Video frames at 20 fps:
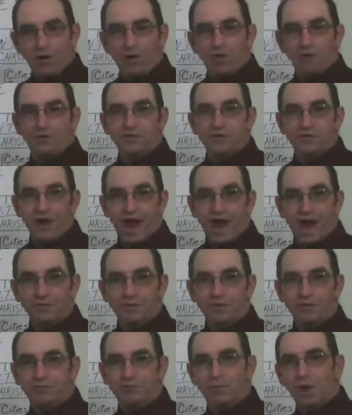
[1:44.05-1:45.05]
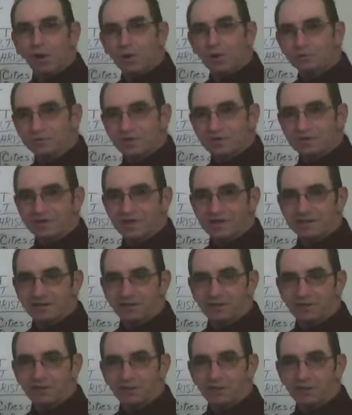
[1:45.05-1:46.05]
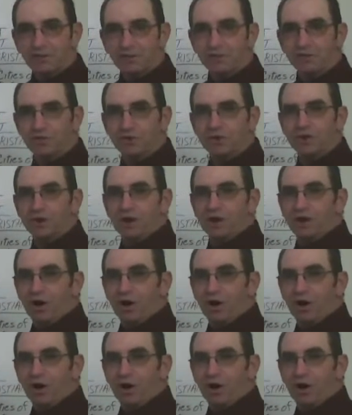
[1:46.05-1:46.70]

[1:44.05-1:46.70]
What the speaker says: or the time of Moses, as they refer to it,